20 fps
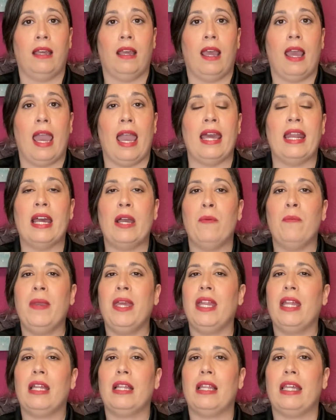And I
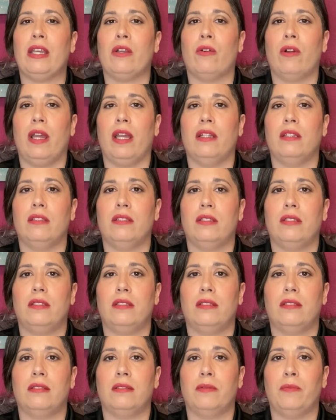immediately cringed
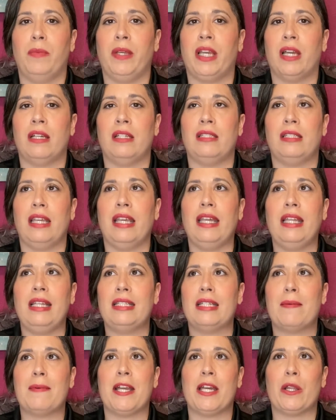because
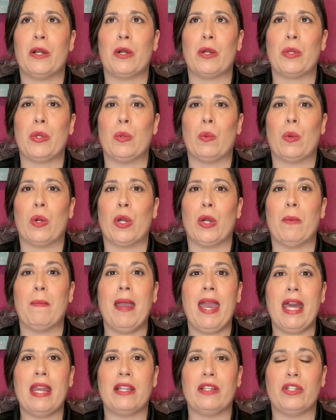anytime I had heard the word
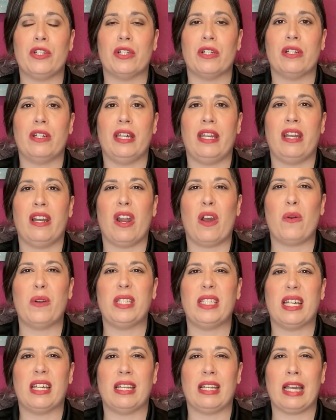manager, it had always
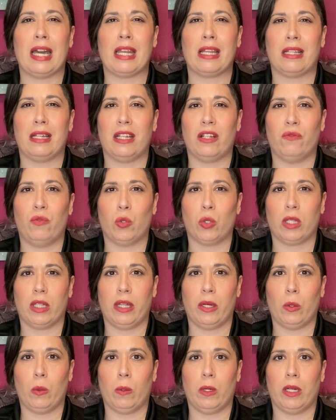sounded kind of like a
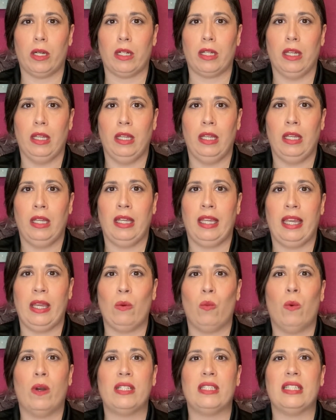four-letter word. It
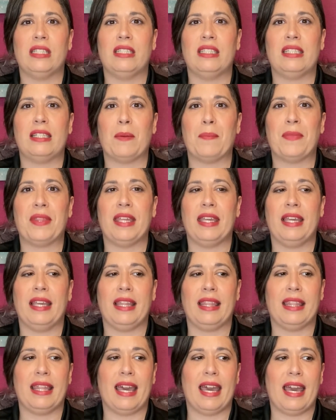wasn't
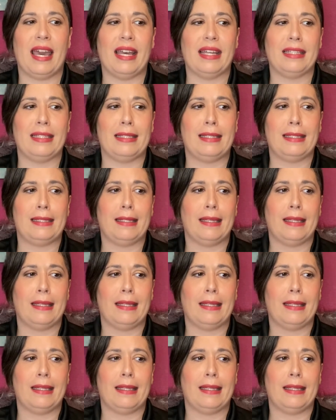something that